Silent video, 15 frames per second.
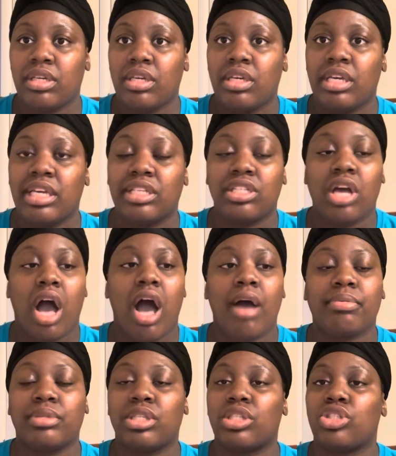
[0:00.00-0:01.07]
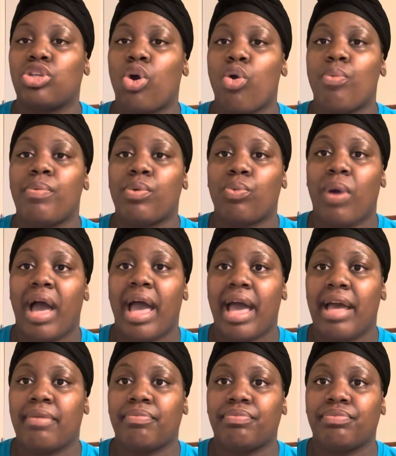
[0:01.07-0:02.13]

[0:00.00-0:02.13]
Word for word: His arms is open wide.